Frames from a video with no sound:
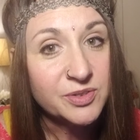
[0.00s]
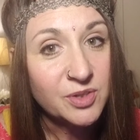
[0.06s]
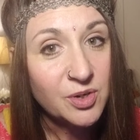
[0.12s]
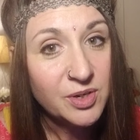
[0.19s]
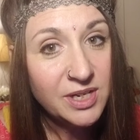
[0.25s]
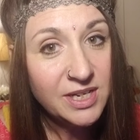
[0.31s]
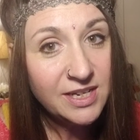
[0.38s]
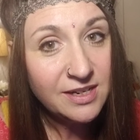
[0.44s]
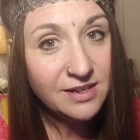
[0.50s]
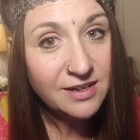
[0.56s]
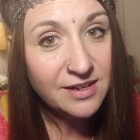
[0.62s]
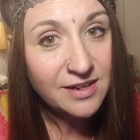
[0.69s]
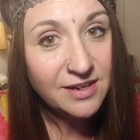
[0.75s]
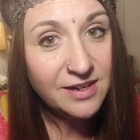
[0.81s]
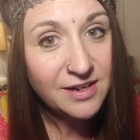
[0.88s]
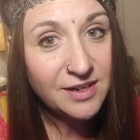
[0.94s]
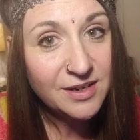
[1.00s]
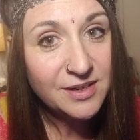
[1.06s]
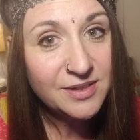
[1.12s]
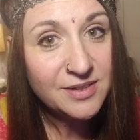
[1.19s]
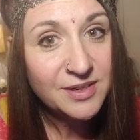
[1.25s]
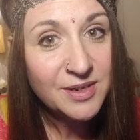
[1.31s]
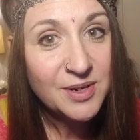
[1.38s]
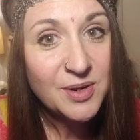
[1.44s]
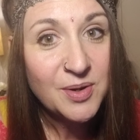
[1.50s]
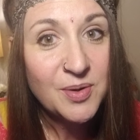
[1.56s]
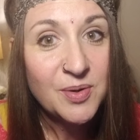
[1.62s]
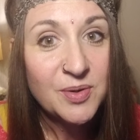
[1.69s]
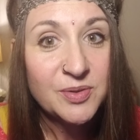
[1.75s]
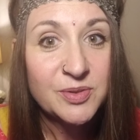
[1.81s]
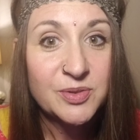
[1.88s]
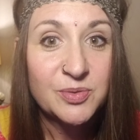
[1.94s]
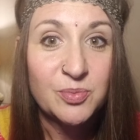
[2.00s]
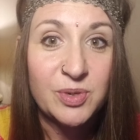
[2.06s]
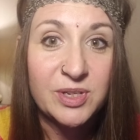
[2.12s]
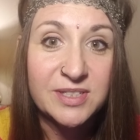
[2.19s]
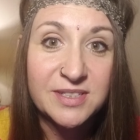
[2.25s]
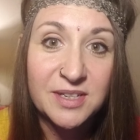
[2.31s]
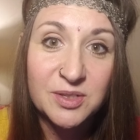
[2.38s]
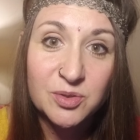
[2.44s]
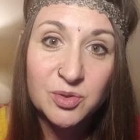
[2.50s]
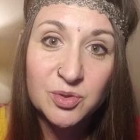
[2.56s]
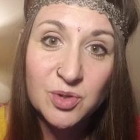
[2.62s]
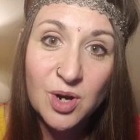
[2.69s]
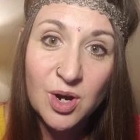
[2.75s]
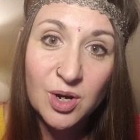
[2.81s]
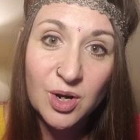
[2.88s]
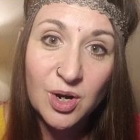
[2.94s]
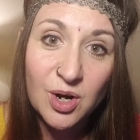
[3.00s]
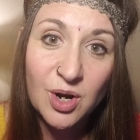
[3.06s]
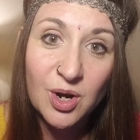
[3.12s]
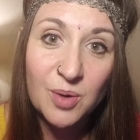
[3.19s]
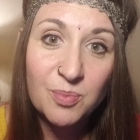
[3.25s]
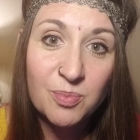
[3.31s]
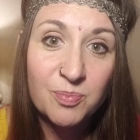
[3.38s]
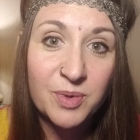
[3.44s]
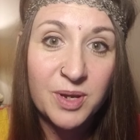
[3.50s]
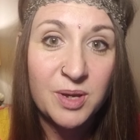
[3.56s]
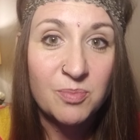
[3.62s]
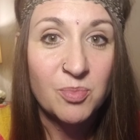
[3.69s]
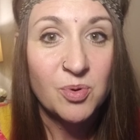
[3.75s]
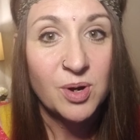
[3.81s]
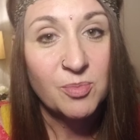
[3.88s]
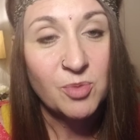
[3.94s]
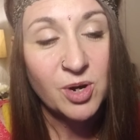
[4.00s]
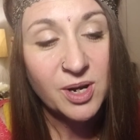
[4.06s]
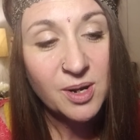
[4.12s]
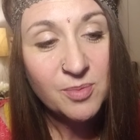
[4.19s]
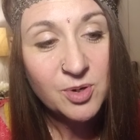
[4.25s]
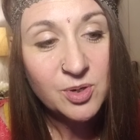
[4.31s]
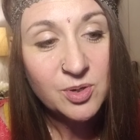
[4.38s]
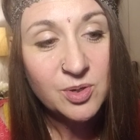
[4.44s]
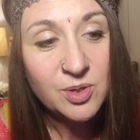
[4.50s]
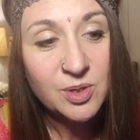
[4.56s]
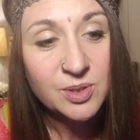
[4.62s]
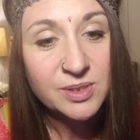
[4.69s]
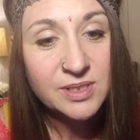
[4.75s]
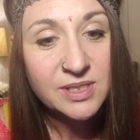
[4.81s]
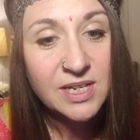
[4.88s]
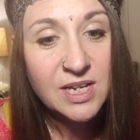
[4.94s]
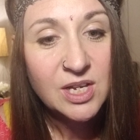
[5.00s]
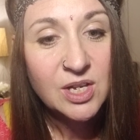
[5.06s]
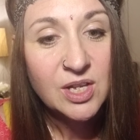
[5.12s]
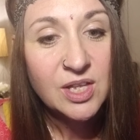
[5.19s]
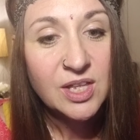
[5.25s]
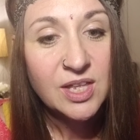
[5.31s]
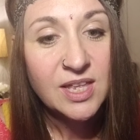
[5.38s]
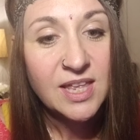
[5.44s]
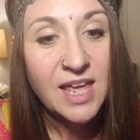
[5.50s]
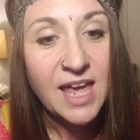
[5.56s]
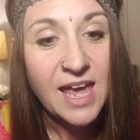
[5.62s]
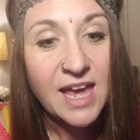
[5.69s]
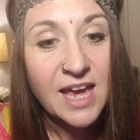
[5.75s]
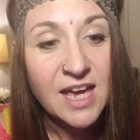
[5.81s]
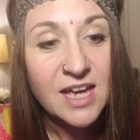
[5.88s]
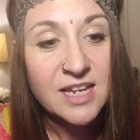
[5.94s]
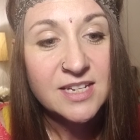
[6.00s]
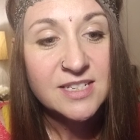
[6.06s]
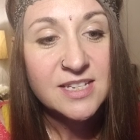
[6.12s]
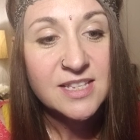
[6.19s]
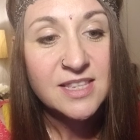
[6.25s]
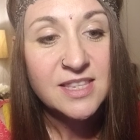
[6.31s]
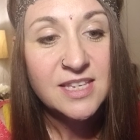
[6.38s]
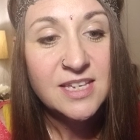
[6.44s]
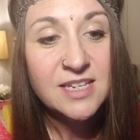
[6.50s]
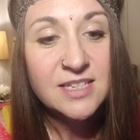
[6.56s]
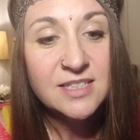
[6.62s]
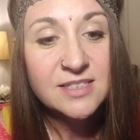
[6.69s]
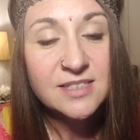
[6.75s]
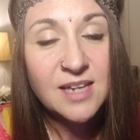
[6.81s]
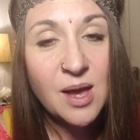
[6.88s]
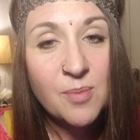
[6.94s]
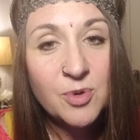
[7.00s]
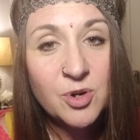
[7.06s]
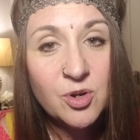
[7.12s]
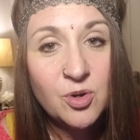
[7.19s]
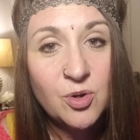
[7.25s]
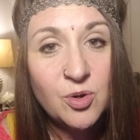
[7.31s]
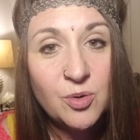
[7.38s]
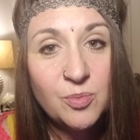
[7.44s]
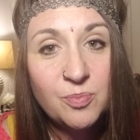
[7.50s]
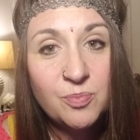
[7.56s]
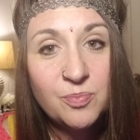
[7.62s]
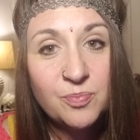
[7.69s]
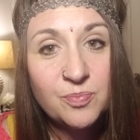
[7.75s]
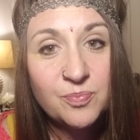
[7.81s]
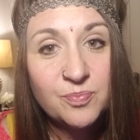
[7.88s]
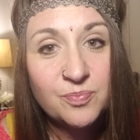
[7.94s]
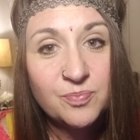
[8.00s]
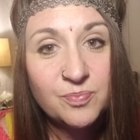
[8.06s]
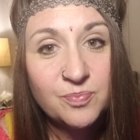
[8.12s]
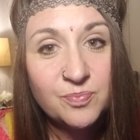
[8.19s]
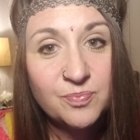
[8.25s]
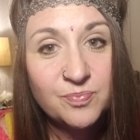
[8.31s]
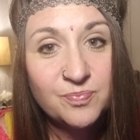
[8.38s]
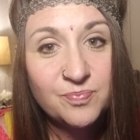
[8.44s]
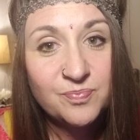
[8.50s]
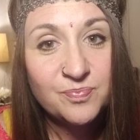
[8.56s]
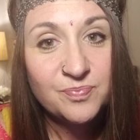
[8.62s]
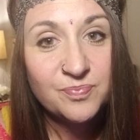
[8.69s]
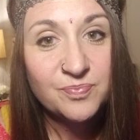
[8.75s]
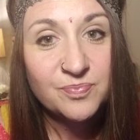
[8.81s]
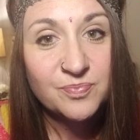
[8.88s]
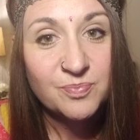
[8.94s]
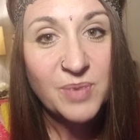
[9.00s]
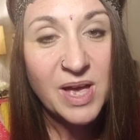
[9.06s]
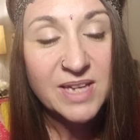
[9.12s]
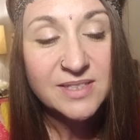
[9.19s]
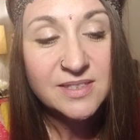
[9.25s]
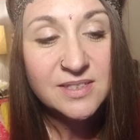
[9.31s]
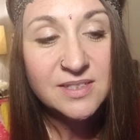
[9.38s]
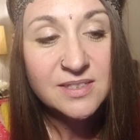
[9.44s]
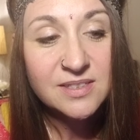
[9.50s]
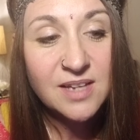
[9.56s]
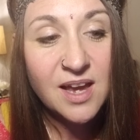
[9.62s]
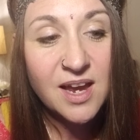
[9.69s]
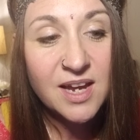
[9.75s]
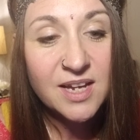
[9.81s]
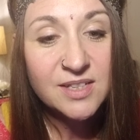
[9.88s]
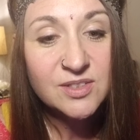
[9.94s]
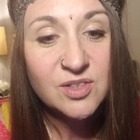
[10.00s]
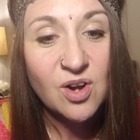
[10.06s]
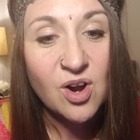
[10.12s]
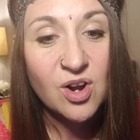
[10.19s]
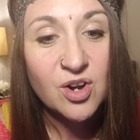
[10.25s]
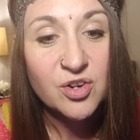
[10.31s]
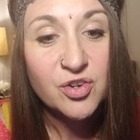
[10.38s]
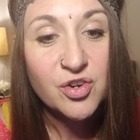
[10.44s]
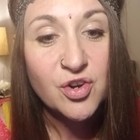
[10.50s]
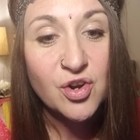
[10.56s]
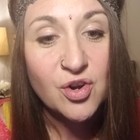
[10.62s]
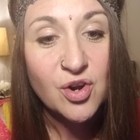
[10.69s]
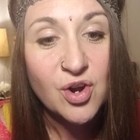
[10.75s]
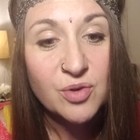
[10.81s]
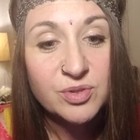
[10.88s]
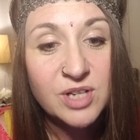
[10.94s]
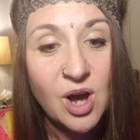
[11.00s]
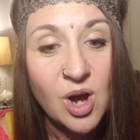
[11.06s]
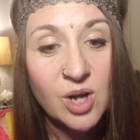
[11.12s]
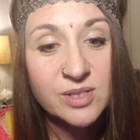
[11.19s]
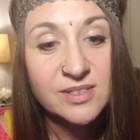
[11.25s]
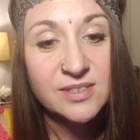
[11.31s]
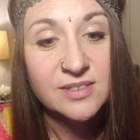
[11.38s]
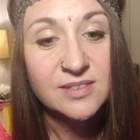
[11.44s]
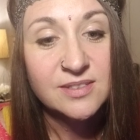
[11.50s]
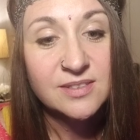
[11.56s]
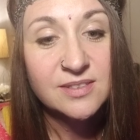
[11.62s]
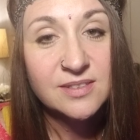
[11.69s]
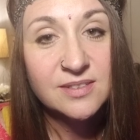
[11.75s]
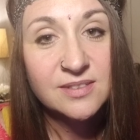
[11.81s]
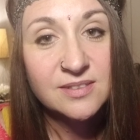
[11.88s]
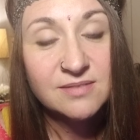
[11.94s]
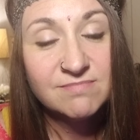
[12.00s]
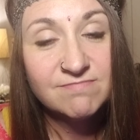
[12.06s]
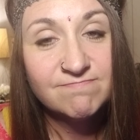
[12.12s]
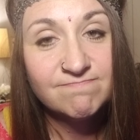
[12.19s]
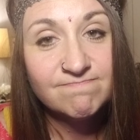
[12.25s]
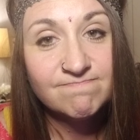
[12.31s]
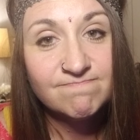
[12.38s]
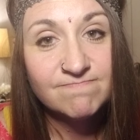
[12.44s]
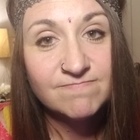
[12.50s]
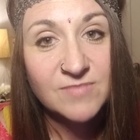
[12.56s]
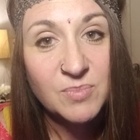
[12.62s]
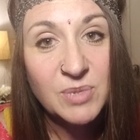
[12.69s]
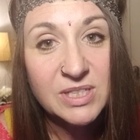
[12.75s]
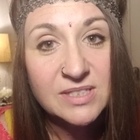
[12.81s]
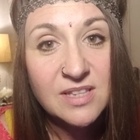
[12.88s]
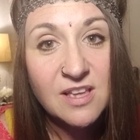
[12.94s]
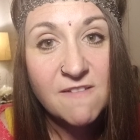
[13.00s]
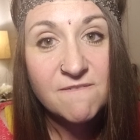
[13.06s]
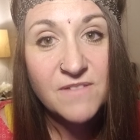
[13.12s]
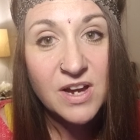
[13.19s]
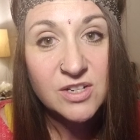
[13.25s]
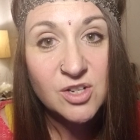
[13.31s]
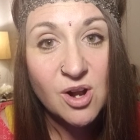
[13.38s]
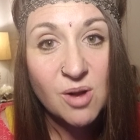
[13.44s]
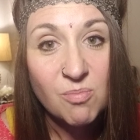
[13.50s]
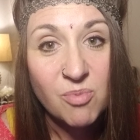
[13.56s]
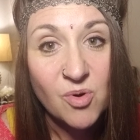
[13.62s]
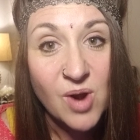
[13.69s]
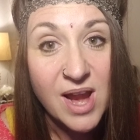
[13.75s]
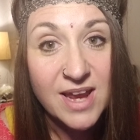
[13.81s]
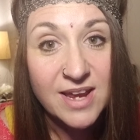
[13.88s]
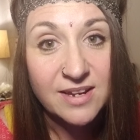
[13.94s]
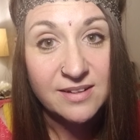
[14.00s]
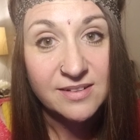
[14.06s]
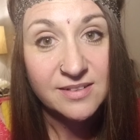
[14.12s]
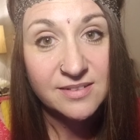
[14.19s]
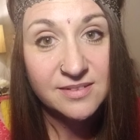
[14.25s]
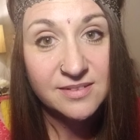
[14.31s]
are needed, weeds get stronger, keep pouring more chemicals. And these chemical pesticides are neurotoxins. It means they affect our brain.